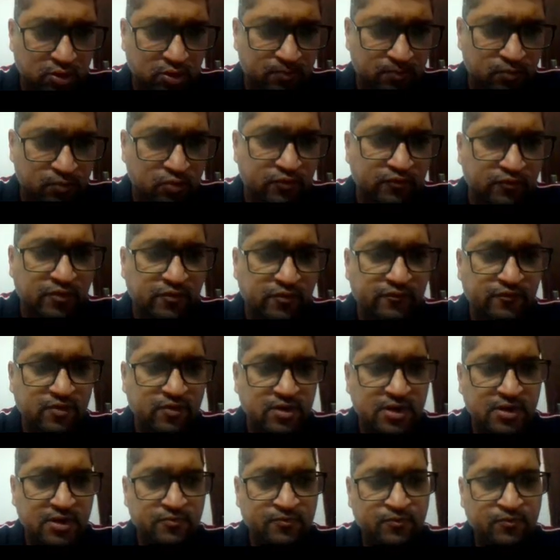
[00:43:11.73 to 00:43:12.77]
proof of work,
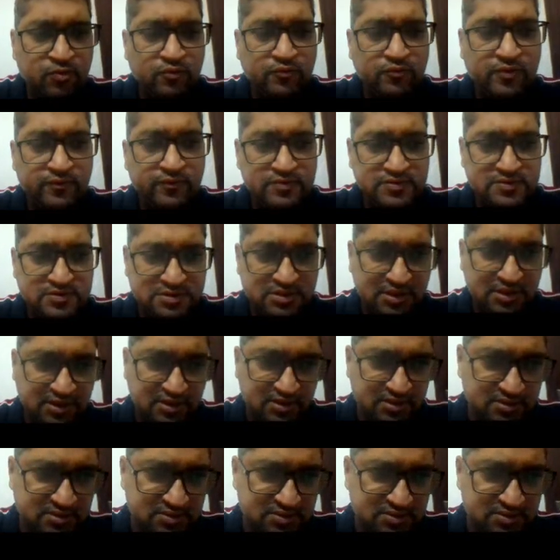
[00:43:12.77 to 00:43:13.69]
and proof of stake.